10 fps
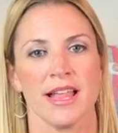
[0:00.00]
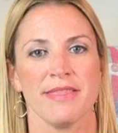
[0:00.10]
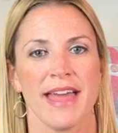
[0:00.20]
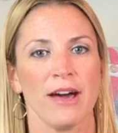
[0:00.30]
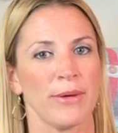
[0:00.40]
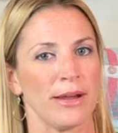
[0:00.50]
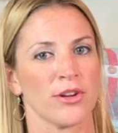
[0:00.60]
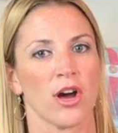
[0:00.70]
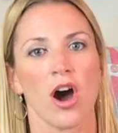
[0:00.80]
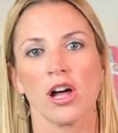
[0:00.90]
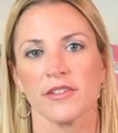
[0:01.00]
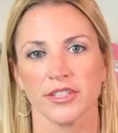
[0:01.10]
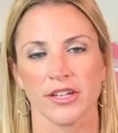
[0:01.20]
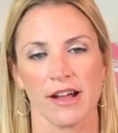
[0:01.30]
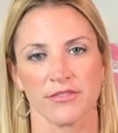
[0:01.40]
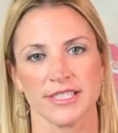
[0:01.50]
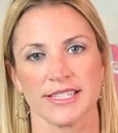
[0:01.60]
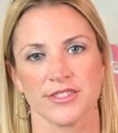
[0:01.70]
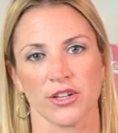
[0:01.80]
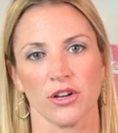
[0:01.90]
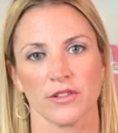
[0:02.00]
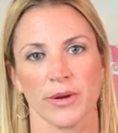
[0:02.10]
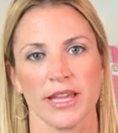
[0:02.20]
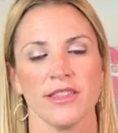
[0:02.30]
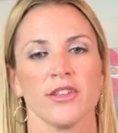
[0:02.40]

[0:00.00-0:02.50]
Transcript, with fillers: That way, when all of your conferences are over with,